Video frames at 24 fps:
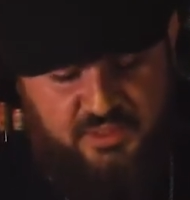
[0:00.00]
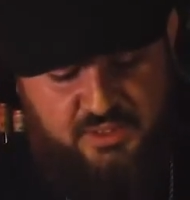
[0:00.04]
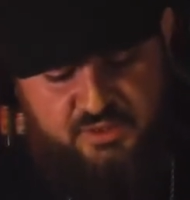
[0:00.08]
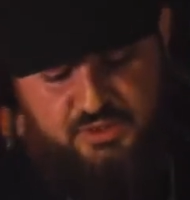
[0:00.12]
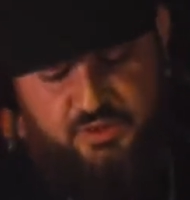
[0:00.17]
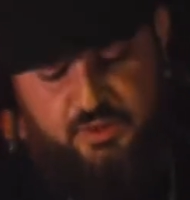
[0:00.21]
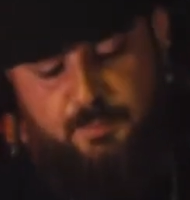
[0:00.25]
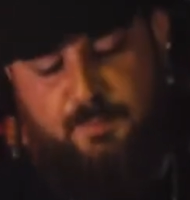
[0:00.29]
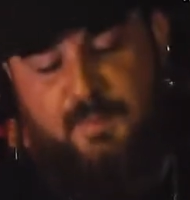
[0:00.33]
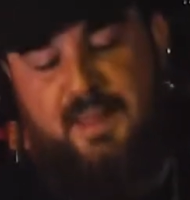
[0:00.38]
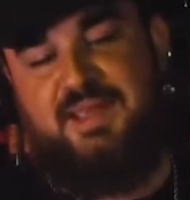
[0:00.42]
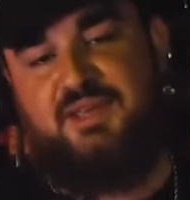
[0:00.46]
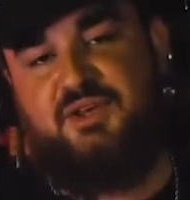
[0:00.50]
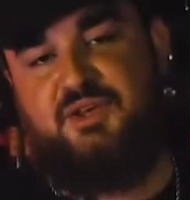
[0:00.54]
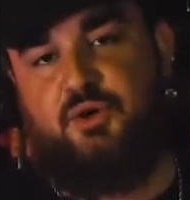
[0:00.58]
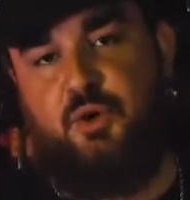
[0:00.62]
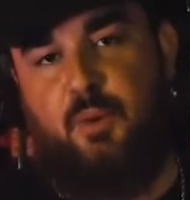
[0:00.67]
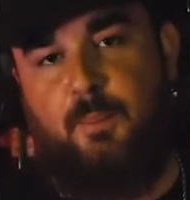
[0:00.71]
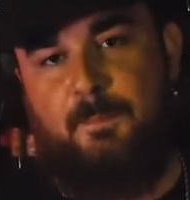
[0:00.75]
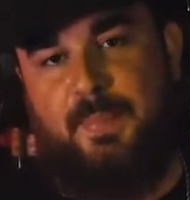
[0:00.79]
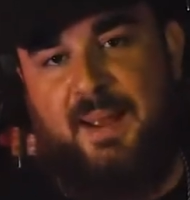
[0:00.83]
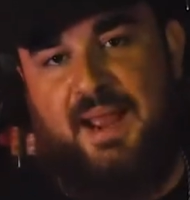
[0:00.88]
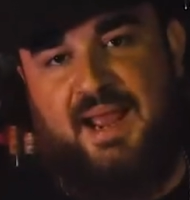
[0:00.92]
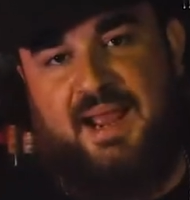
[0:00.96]
you make your
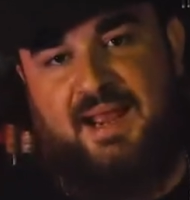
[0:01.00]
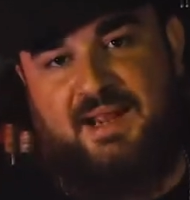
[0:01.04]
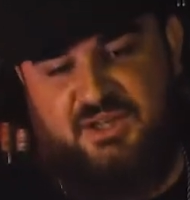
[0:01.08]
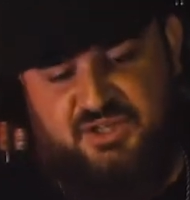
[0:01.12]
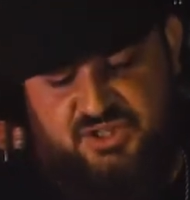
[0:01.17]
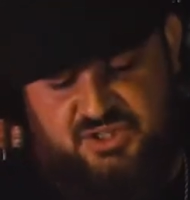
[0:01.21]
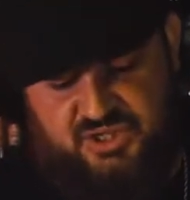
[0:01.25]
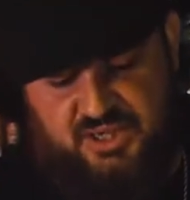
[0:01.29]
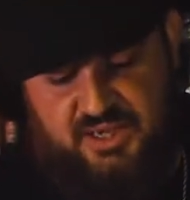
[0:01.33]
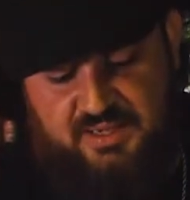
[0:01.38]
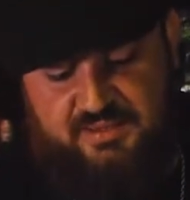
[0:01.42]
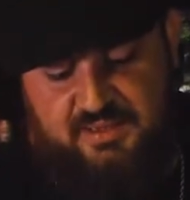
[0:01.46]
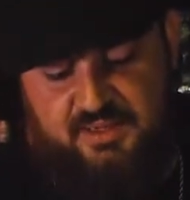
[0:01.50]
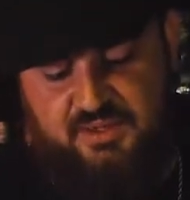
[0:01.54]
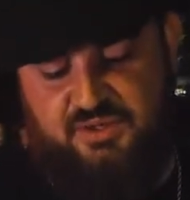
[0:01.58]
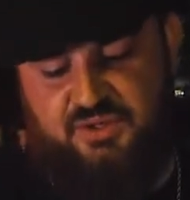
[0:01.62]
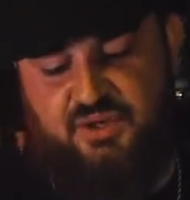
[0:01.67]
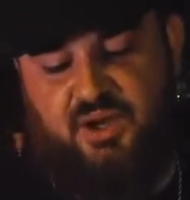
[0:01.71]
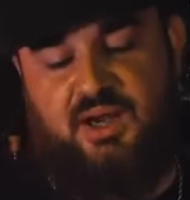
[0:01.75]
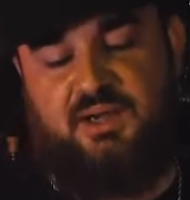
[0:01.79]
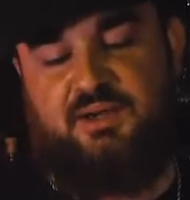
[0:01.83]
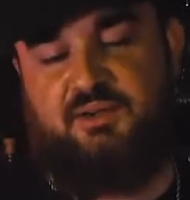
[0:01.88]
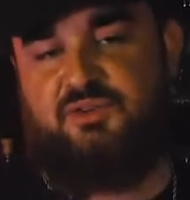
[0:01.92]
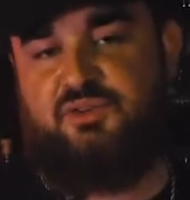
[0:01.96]
batch and you
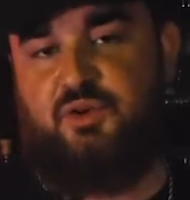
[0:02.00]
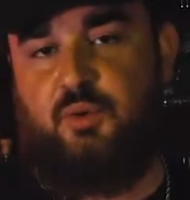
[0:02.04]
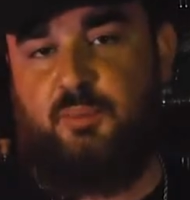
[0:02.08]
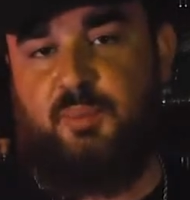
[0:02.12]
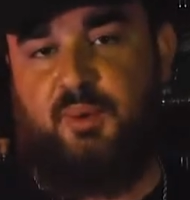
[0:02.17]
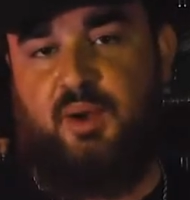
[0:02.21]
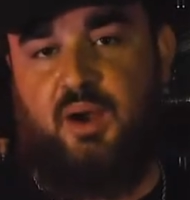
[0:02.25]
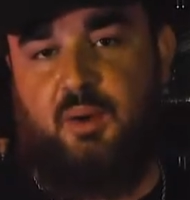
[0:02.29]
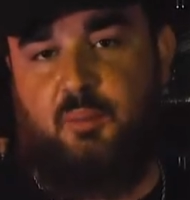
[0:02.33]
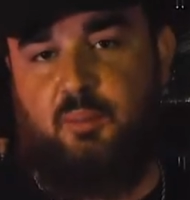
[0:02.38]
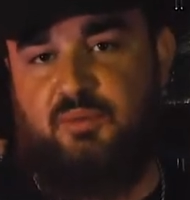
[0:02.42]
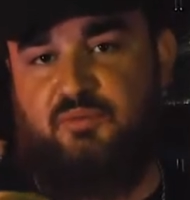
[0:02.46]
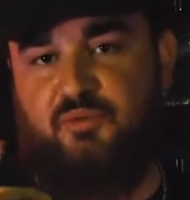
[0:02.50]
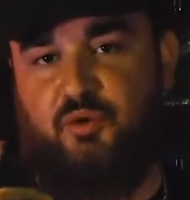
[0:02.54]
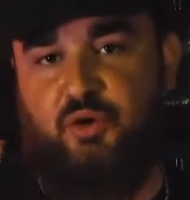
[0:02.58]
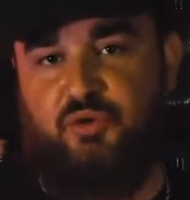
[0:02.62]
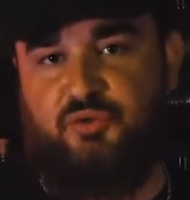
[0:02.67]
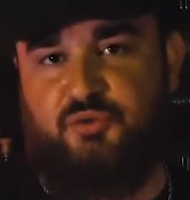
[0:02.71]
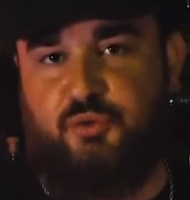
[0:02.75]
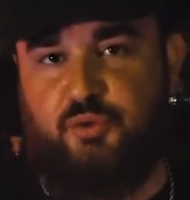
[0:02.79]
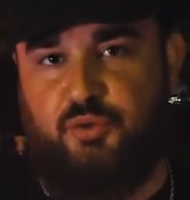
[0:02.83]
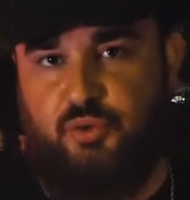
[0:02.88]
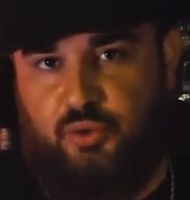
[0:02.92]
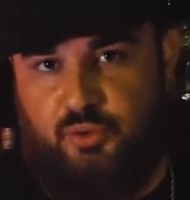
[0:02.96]
kind of top it up with
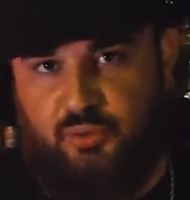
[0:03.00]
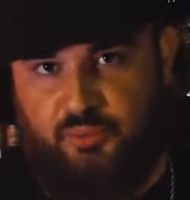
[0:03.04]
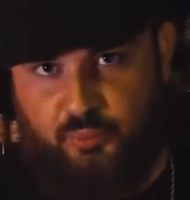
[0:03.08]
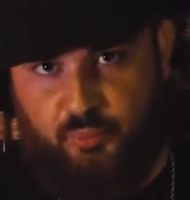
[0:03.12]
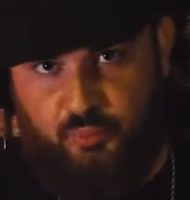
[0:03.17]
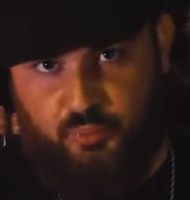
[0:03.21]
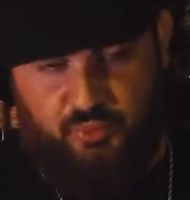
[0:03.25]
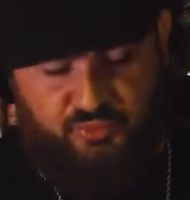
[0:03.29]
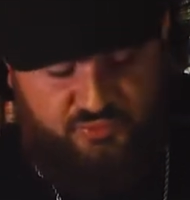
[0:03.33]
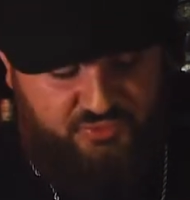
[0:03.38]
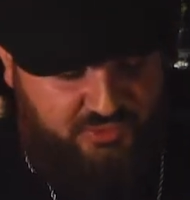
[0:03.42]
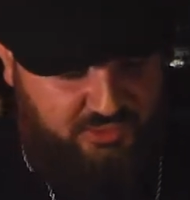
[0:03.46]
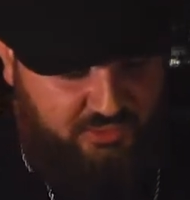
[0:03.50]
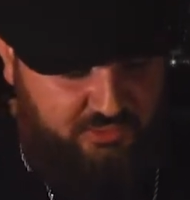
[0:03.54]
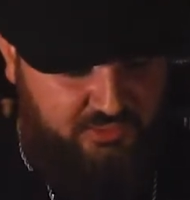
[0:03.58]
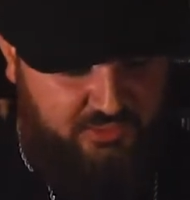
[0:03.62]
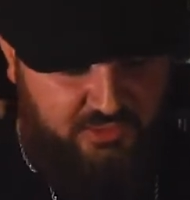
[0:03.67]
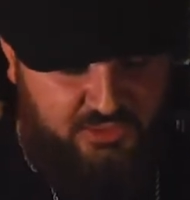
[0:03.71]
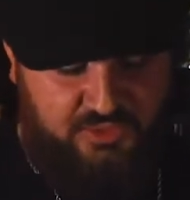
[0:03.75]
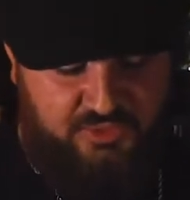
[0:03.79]
hot or cold water.